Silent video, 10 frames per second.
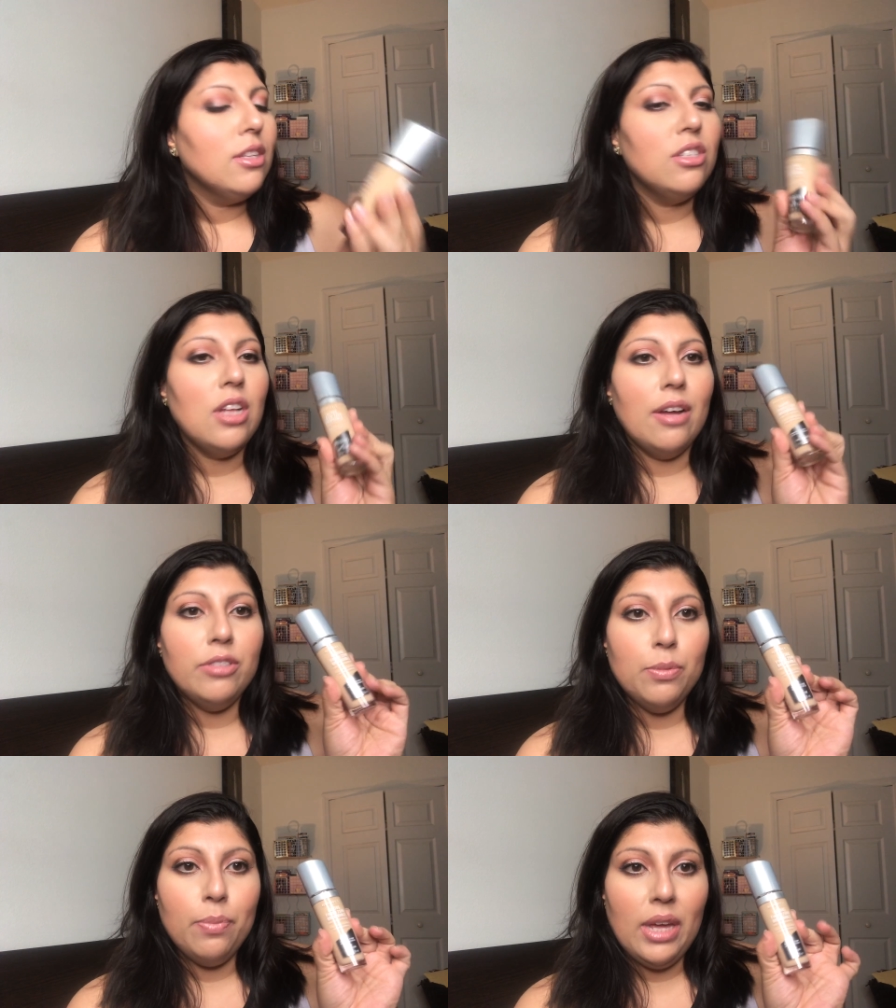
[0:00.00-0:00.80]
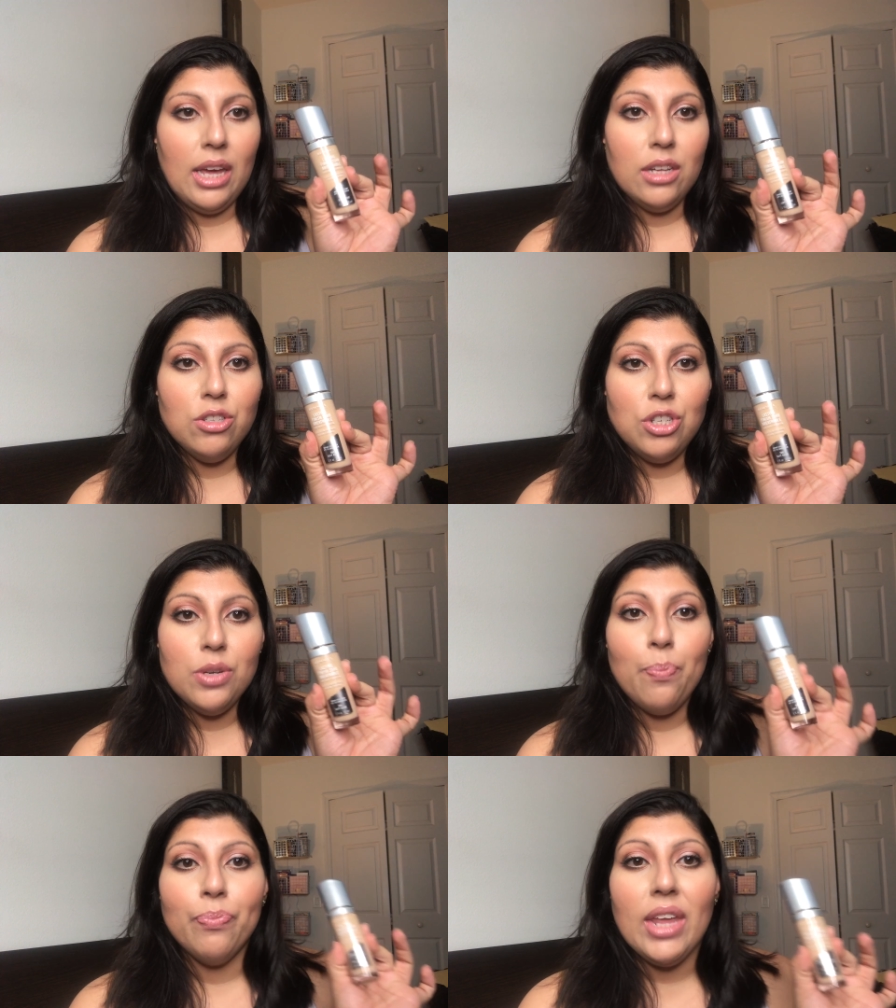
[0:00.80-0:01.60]
Soft
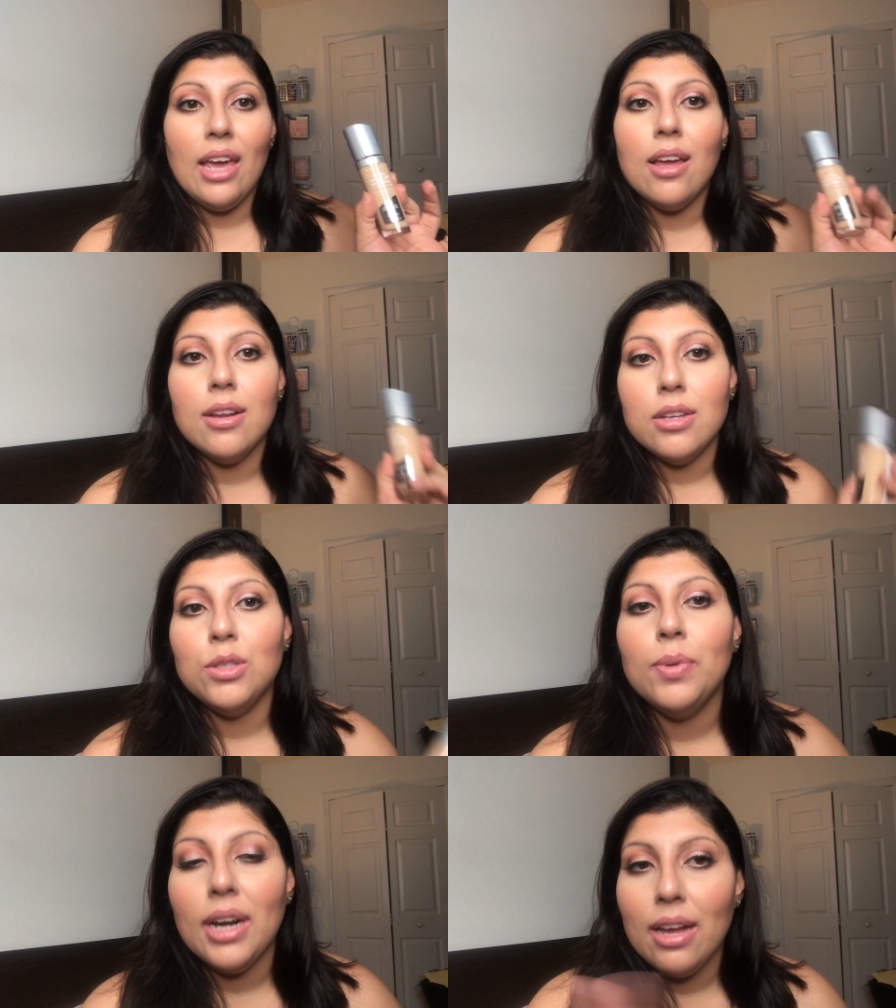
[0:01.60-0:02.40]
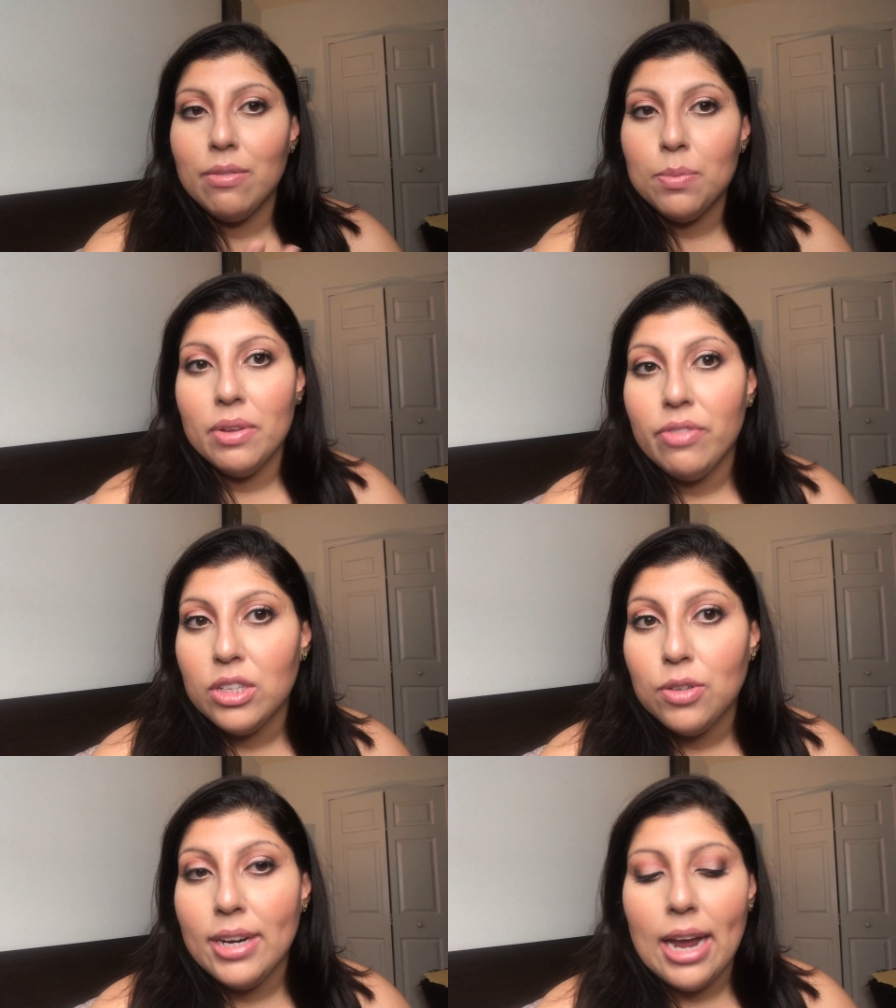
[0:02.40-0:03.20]
Beige, and it's what I have on my
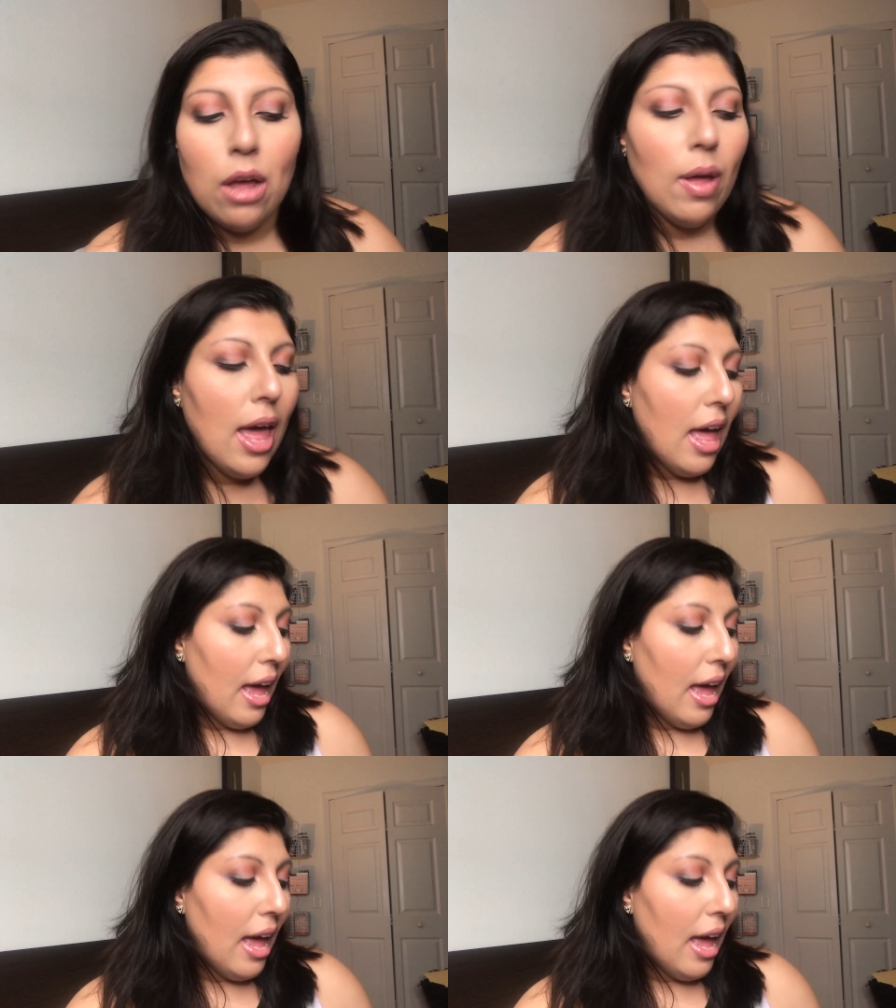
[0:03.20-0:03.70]
face right now.